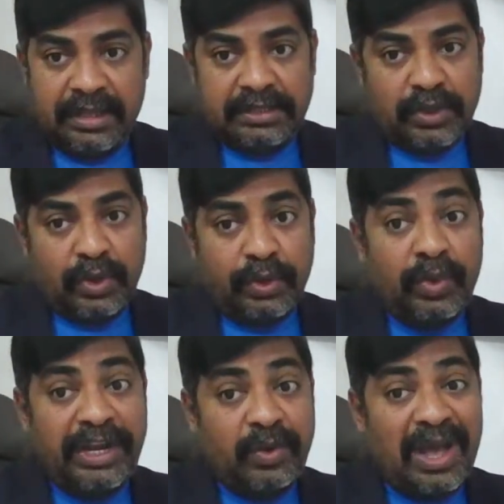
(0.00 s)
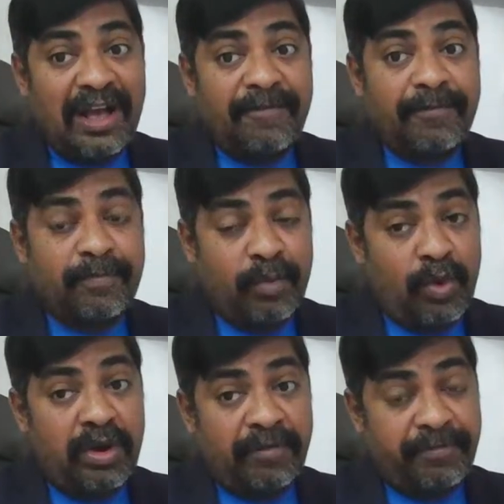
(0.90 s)
So you need to have
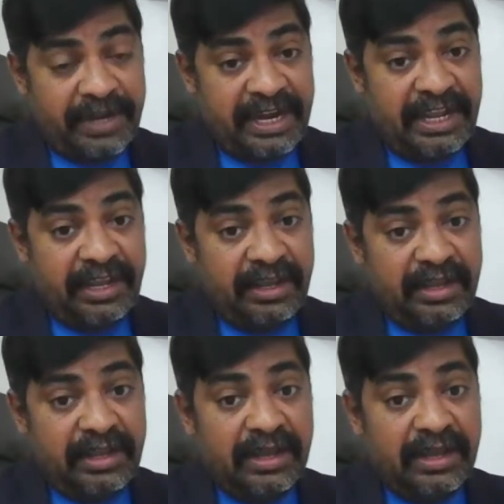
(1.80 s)
more of training,